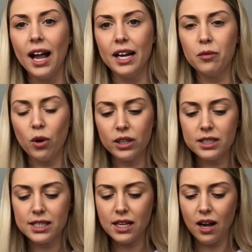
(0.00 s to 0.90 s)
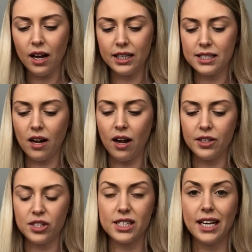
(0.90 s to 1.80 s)
In one side
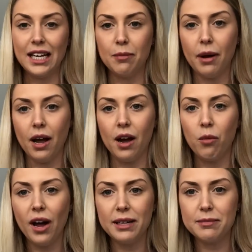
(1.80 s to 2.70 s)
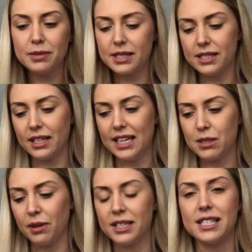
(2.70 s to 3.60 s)
I just keep her wipes.
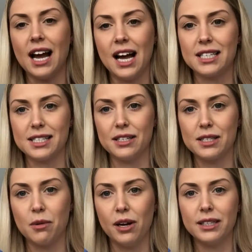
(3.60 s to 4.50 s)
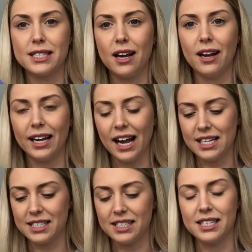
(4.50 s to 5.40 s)
These ones are Asda's ones. I like
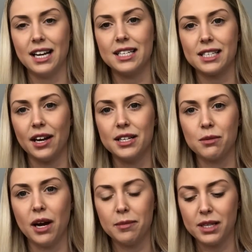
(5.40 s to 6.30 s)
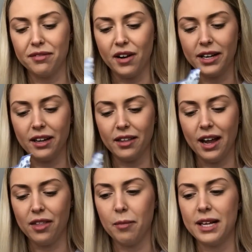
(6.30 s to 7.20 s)
Asda's and Tesco's wipes. I find that
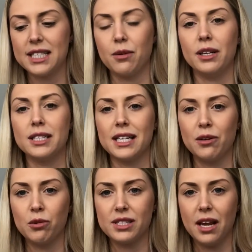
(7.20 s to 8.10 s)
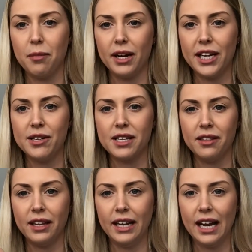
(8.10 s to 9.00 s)
they're the best ones, and also by using
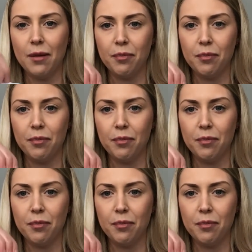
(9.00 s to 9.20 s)
the